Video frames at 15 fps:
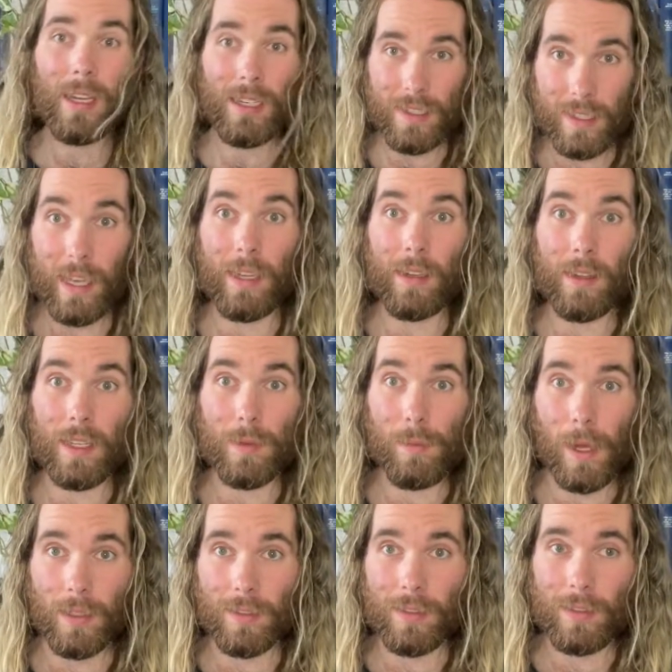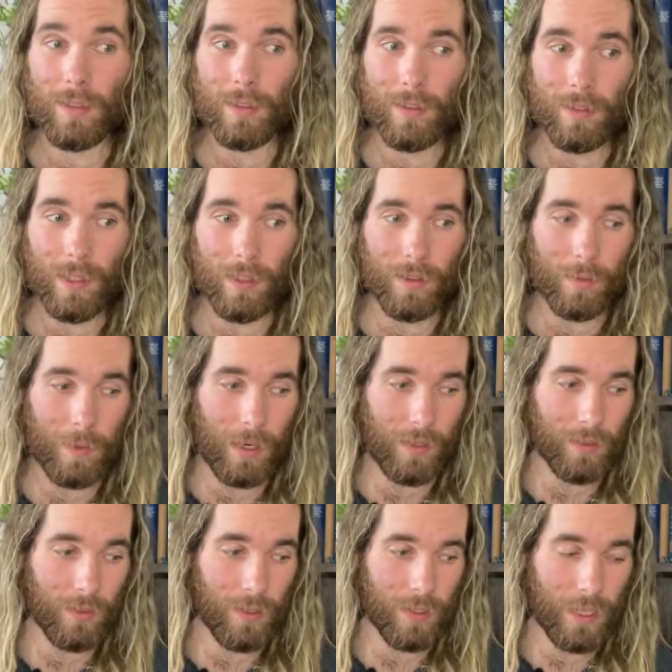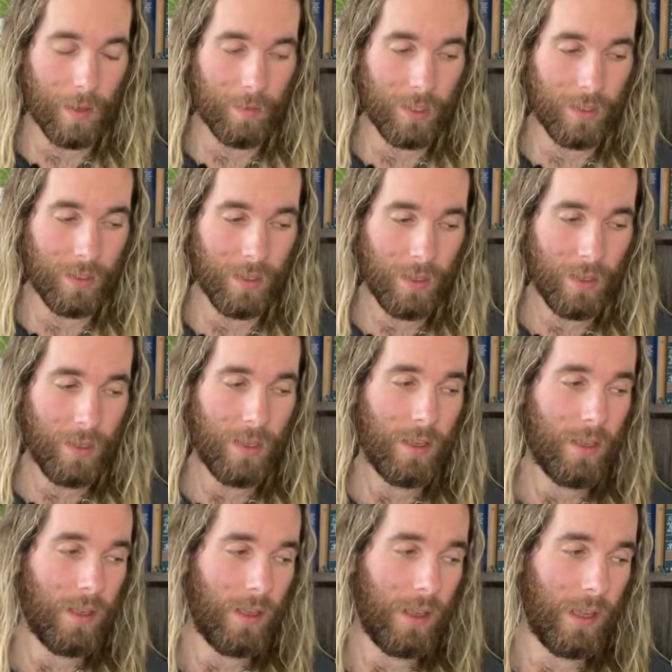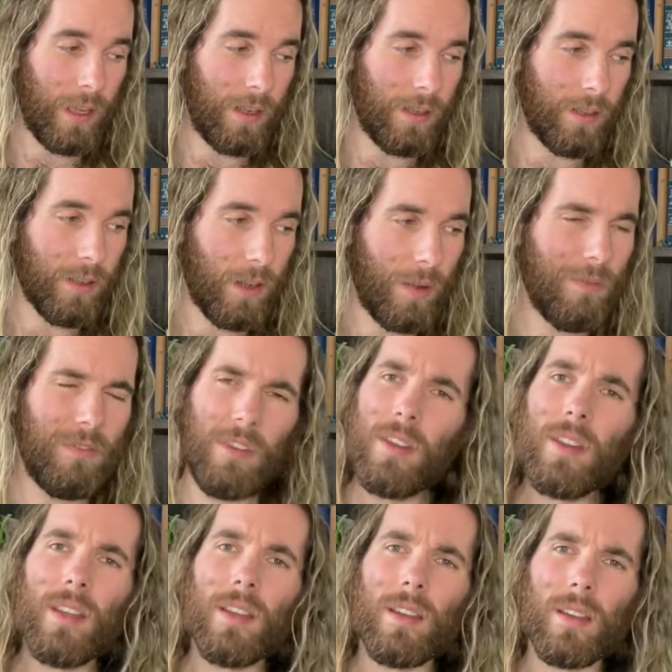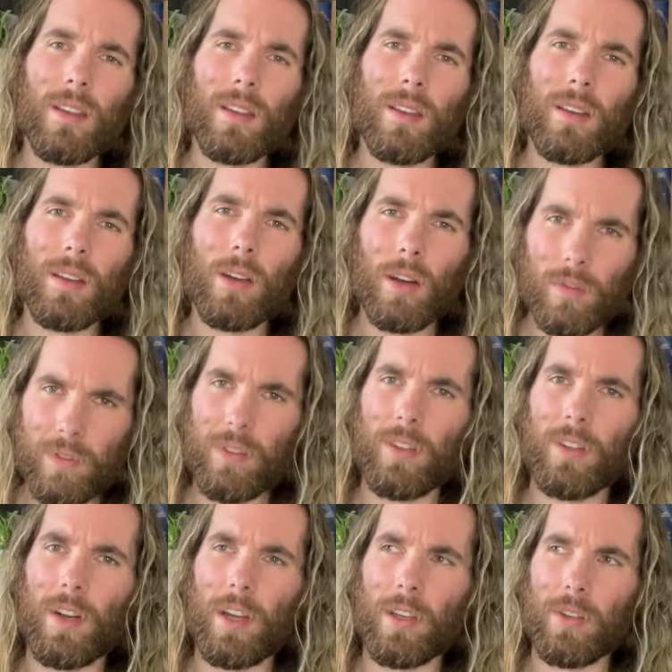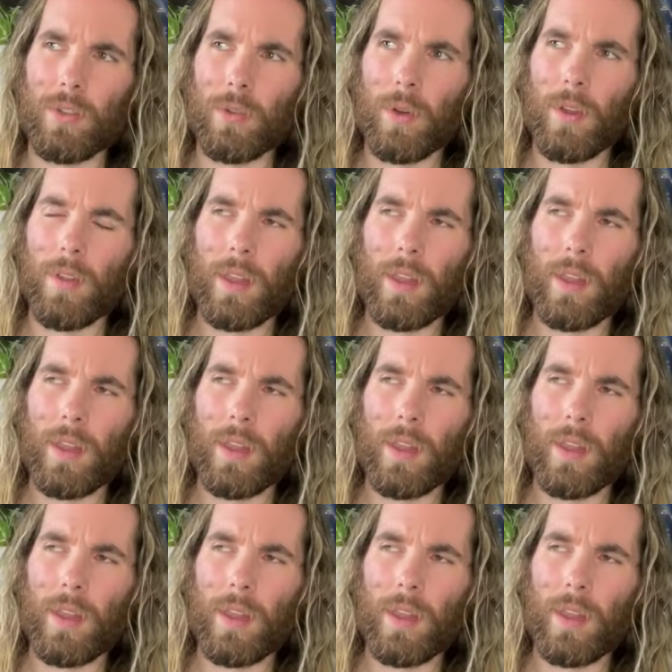It's the end of this month that the marathon is happening, and I'm feeling confident that I can do it.